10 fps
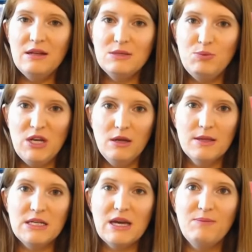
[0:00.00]
depending on
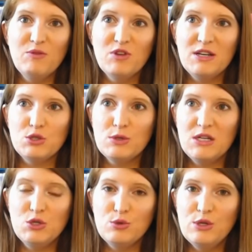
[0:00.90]
the type of lecture
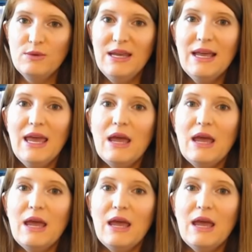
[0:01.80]
that you're doing,